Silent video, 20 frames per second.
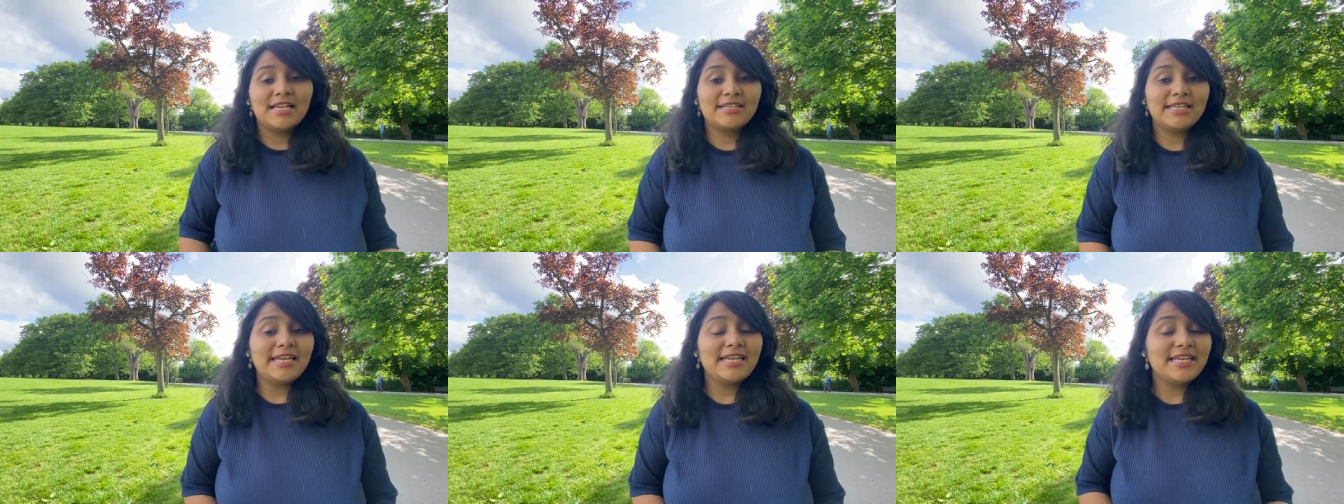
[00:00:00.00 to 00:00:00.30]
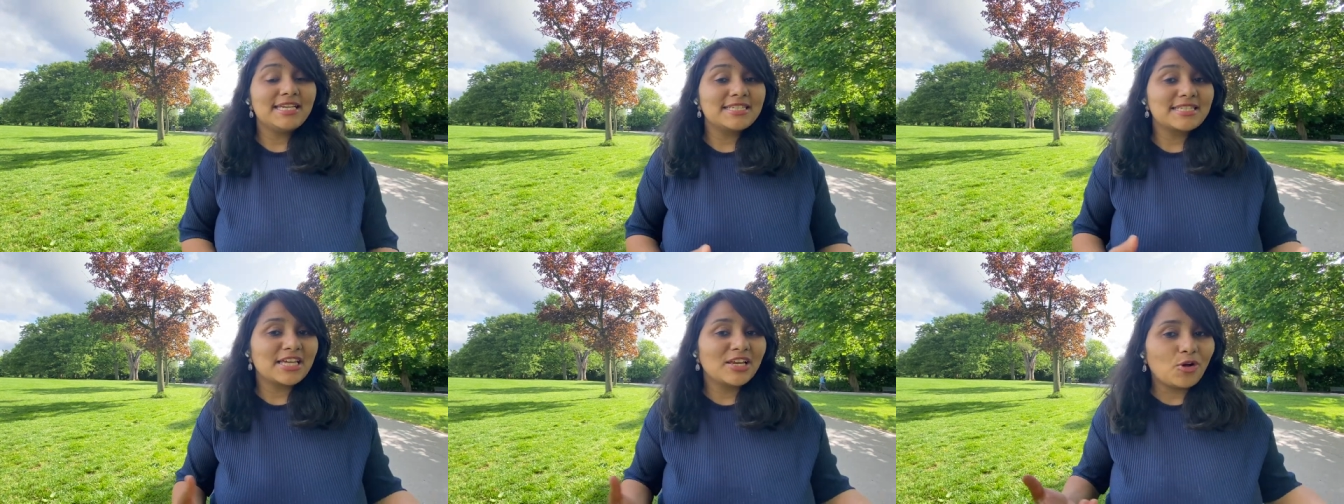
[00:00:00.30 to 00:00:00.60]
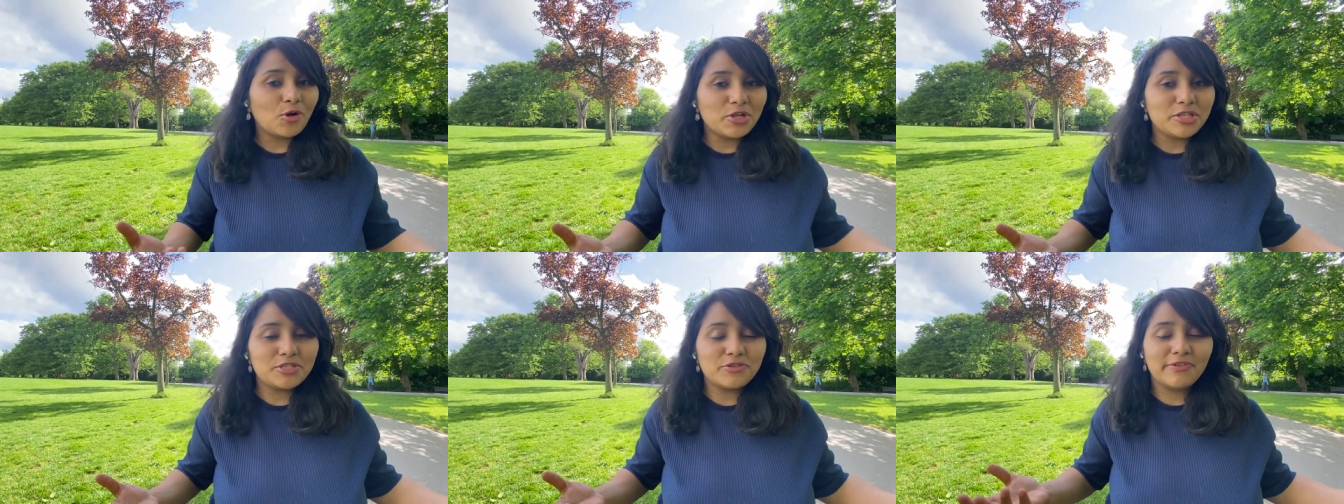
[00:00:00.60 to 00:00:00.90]
Ladies
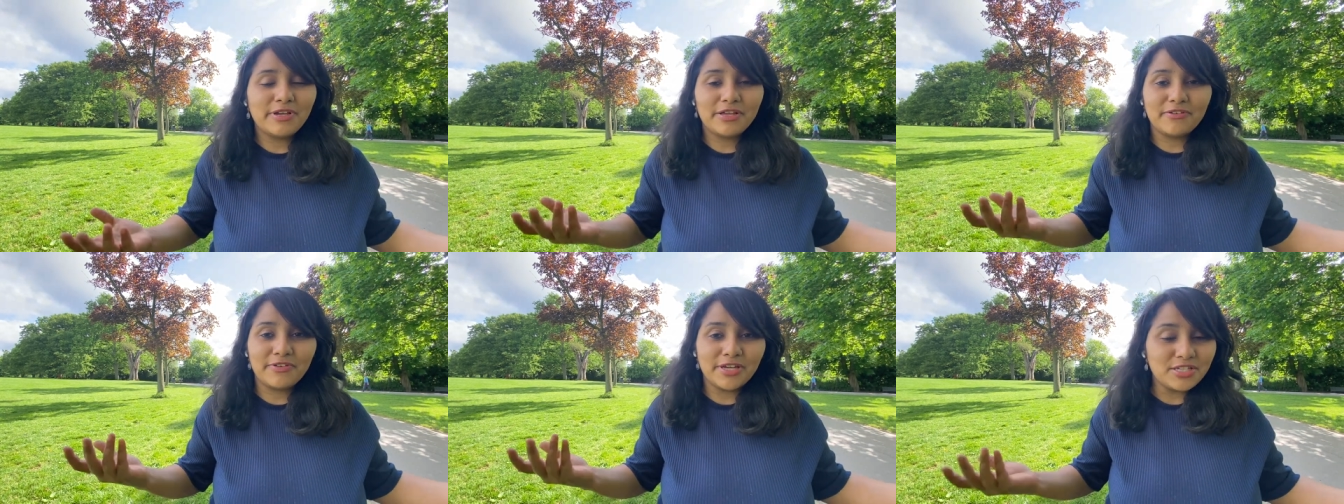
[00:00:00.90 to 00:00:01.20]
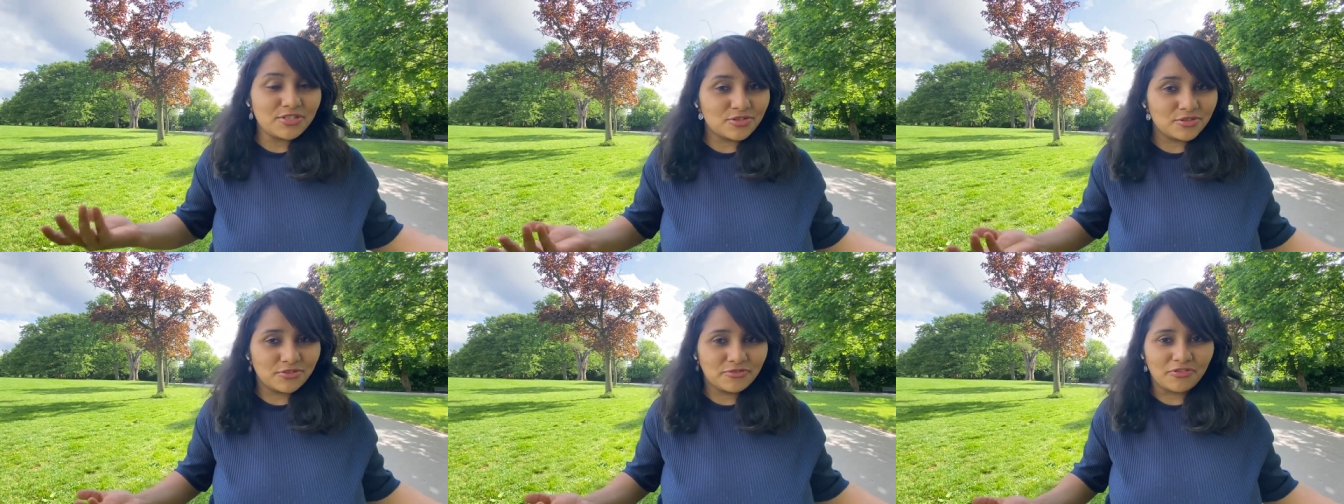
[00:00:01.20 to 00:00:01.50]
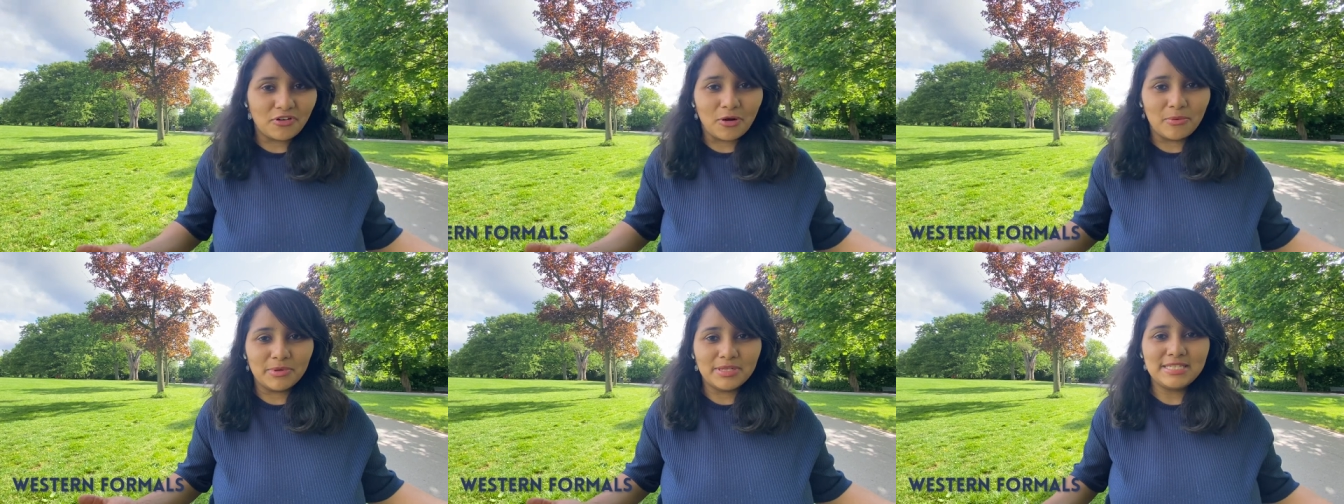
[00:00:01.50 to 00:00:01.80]
can also wear Western
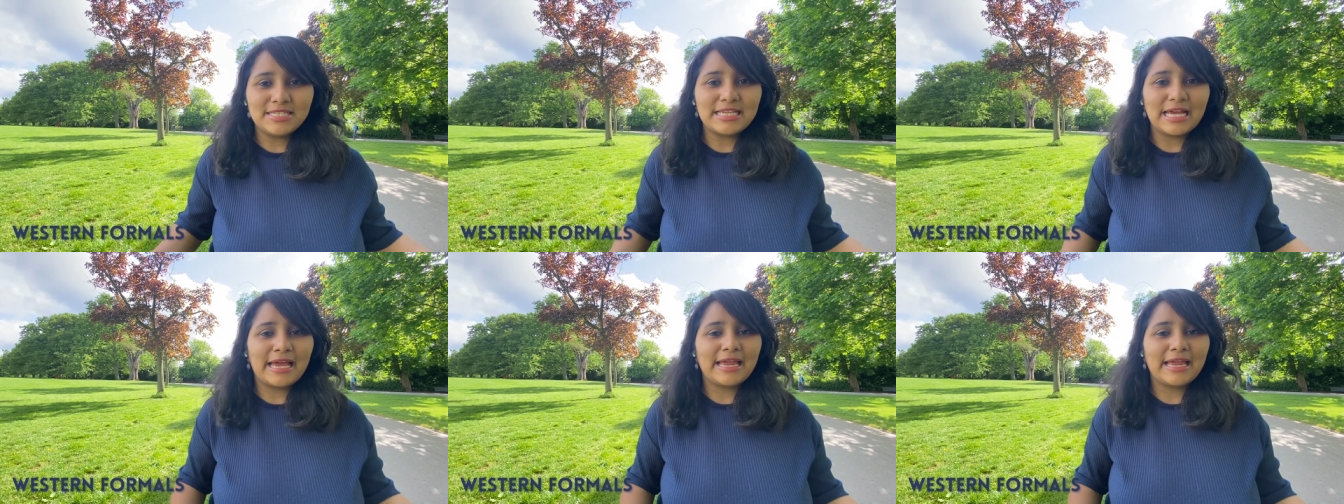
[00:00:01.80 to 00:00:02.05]
formals,